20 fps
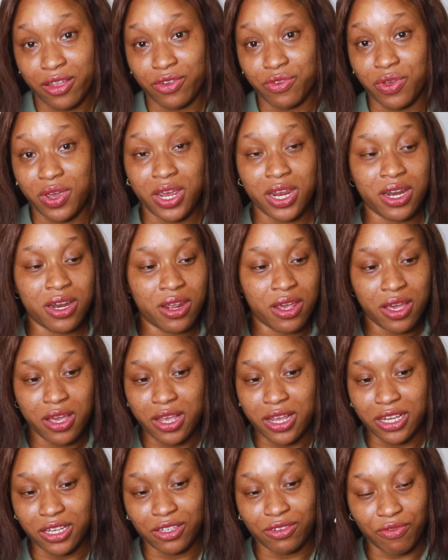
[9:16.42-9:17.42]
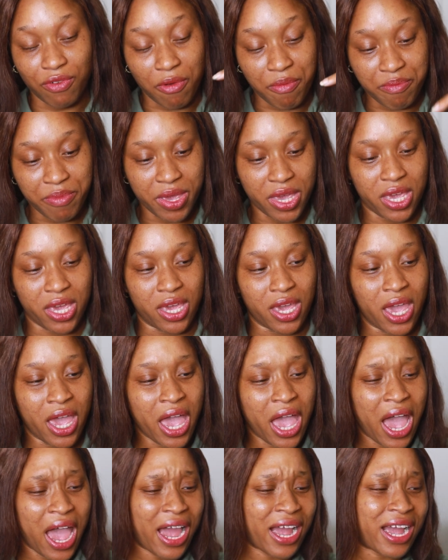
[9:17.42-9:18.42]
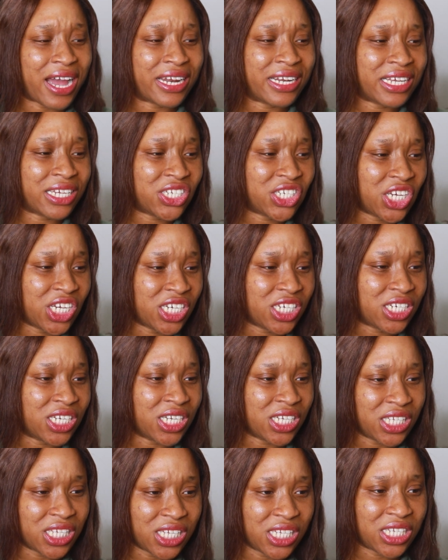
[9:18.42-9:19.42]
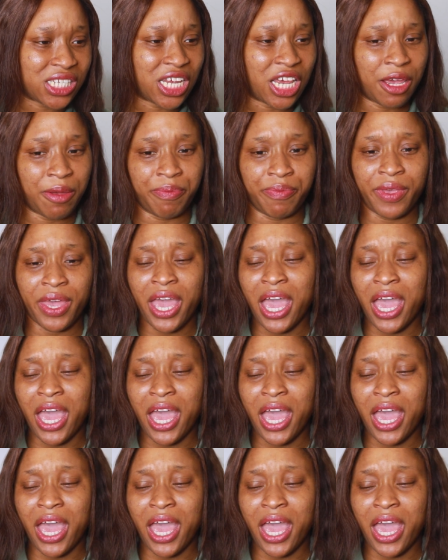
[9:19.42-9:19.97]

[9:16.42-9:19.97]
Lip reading: doing is for me. How can they change the system?